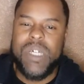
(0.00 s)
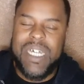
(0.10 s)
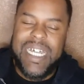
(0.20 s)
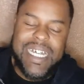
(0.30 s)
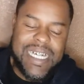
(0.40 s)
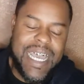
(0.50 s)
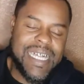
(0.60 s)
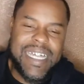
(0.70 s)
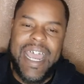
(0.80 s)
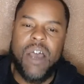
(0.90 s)
We need
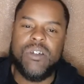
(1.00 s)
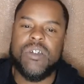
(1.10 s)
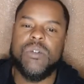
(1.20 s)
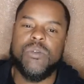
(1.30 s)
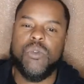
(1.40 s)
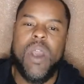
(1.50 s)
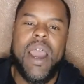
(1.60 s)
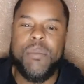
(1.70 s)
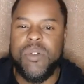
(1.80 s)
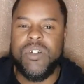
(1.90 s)
that thousand
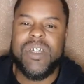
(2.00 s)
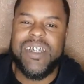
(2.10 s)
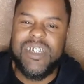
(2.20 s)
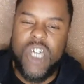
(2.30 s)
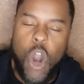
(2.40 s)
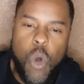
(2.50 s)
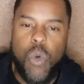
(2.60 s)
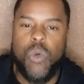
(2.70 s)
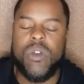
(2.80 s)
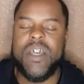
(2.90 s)
subscribers. Let's go.